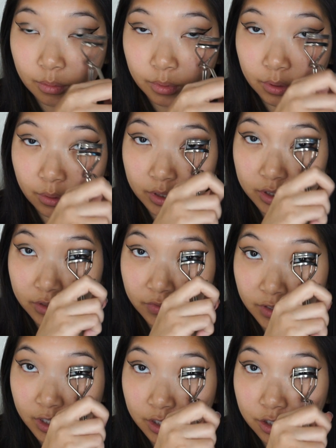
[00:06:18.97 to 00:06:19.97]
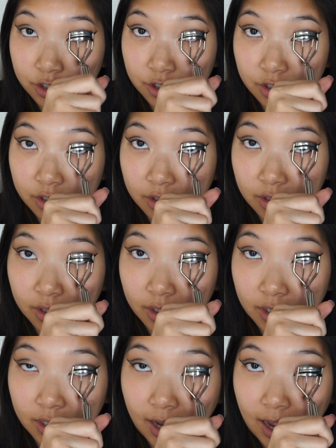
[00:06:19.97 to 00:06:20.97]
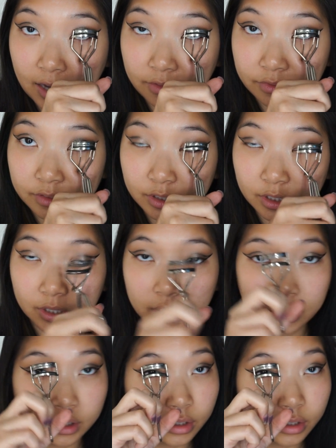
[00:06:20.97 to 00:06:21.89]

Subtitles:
We're going to finish it after